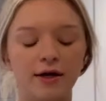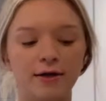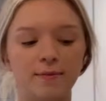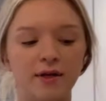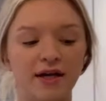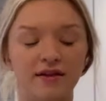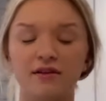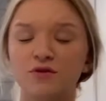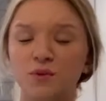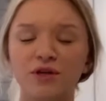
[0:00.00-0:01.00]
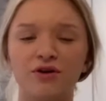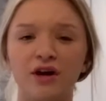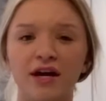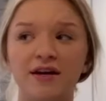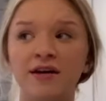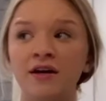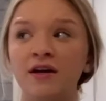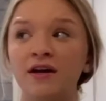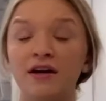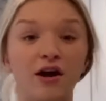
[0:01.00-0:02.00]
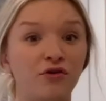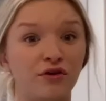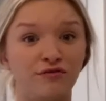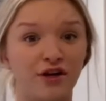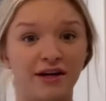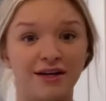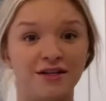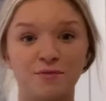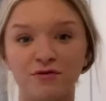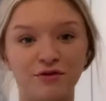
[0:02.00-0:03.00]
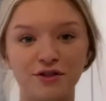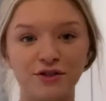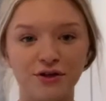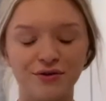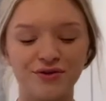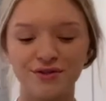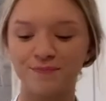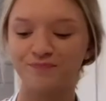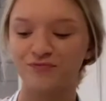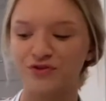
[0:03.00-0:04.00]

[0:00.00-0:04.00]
And I think that's really great, not only for kids, but for adults.